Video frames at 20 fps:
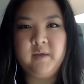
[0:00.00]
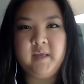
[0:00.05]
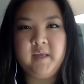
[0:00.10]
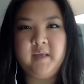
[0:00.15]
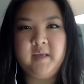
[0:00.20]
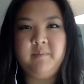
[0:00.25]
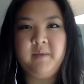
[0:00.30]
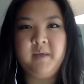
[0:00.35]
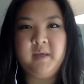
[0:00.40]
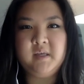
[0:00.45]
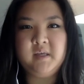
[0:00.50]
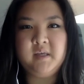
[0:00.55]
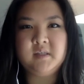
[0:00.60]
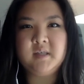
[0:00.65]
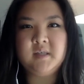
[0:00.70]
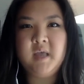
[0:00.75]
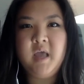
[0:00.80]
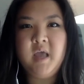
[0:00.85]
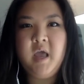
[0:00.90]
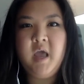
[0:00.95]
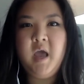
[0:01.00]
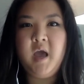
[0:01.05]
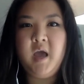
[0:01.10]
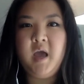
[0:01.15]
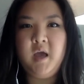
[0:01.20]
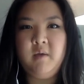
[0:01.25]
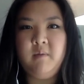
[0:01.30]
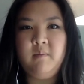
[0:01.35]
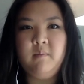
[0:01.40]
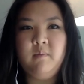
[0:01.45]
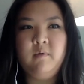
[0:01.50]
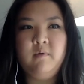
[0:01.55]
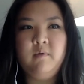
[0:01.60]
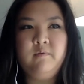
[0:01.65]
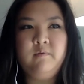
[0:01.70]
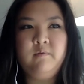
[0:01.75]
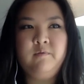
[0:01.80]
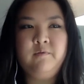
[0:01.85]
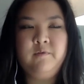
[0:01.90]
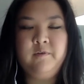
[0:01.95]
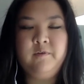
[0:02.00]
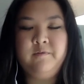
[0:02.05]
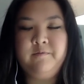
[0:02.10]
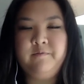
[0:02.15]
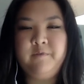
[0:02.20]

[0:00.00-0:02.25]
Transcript: campaigns. For